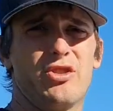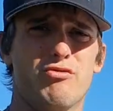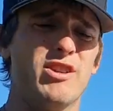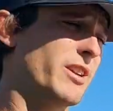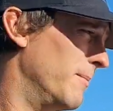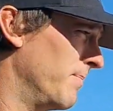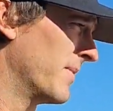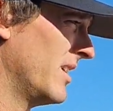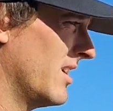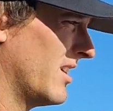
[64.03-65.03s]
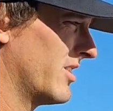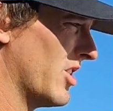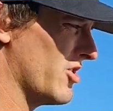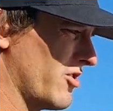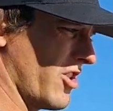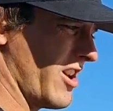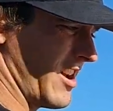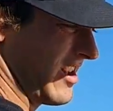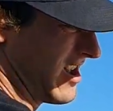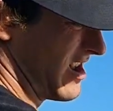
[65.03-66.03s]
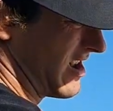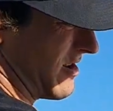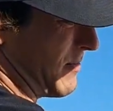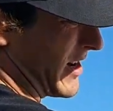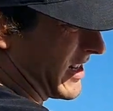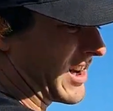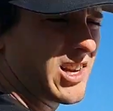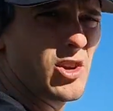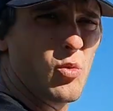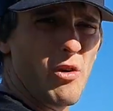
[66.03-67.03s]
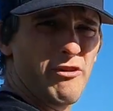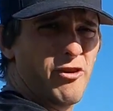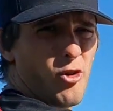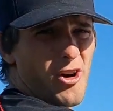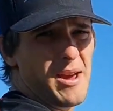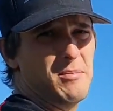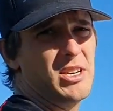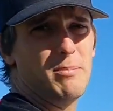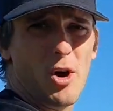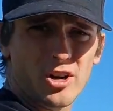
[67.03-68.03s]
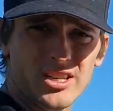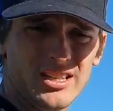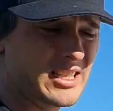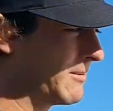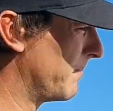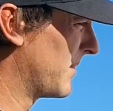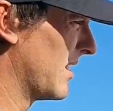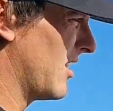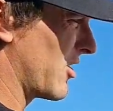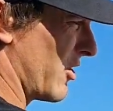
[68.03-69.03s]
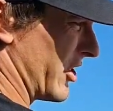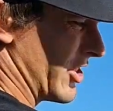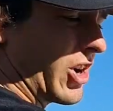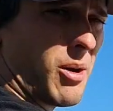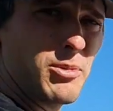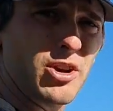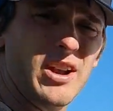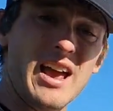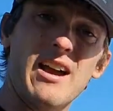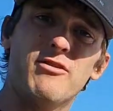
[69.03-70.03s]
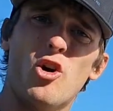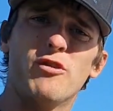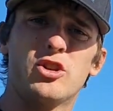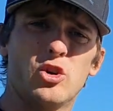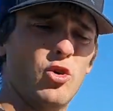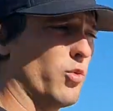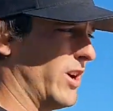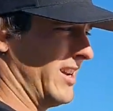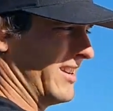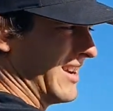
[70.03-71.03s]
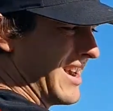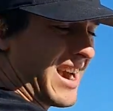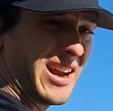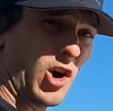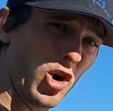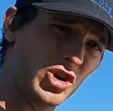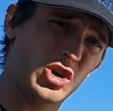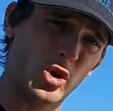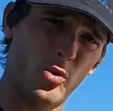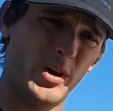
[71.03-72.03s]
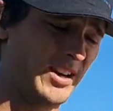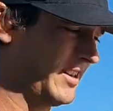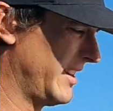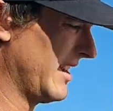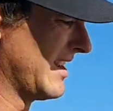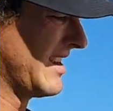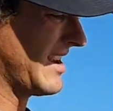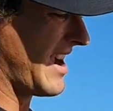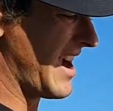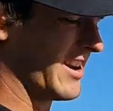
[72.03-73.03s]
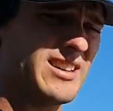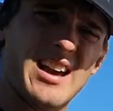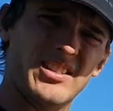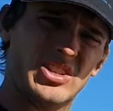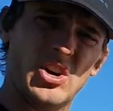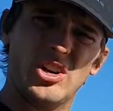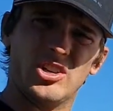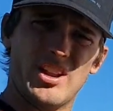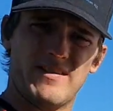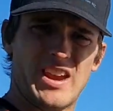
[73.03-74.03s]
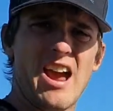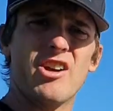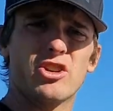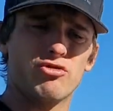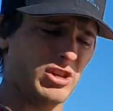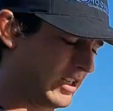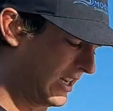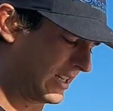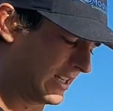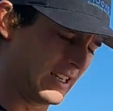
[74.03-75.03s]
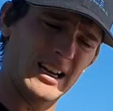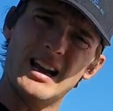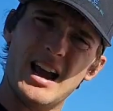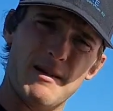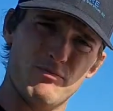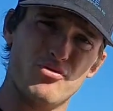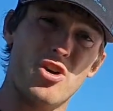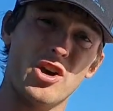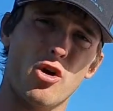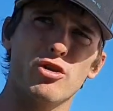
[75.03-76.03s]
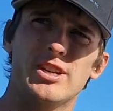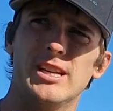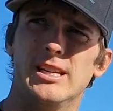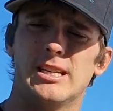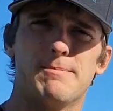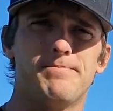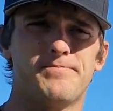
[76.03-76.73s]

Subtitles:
grid. So you got to, basically you want 4 empty boxes. Across the top you're going to have offshore wind and onshore wind, and down the side you're going to have characteristics and priorities.